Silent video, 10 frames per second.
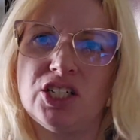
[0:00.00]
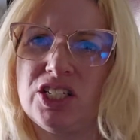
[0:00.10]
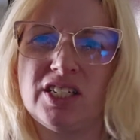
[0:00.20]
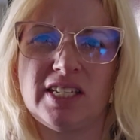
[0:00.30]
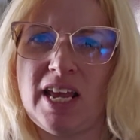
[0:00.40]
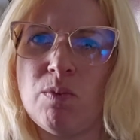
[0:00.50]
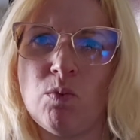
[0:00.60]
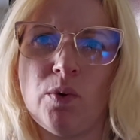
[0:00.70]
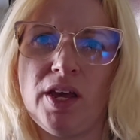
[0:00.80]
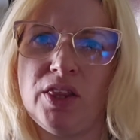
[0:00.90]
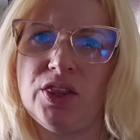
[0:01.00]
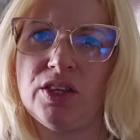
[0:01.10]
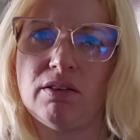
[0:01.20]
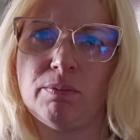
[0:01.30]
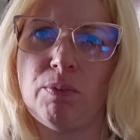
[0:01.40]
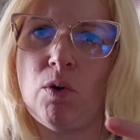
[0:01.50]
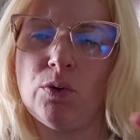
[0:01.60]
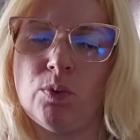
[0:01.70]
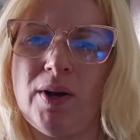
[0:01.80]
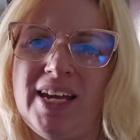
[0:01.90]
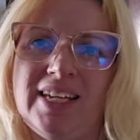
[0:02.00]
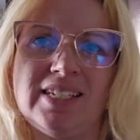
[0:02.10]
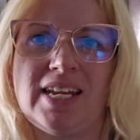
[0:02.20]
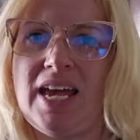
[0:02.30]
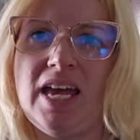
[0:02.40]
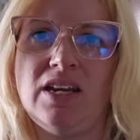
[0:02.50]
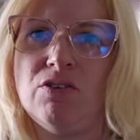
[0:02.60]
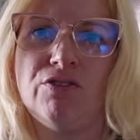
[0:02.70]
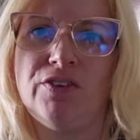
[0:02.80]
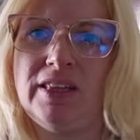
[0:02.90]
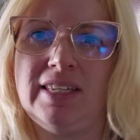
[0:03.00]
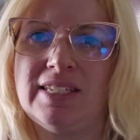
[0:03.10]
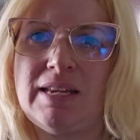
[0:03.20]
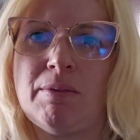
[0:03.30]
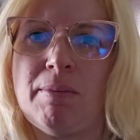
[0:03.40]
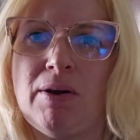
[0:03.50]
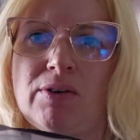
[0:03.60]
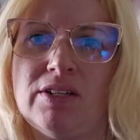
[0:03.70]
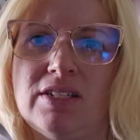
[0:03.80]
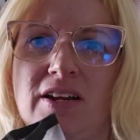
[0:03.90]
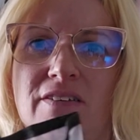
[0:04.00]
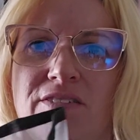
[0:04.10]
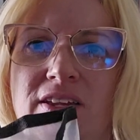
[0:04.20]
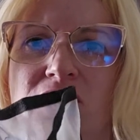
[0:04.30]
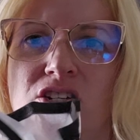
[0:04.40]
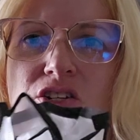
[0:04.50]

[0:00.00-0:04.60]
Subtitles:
same width both ways and you fit the same amount of stuff in.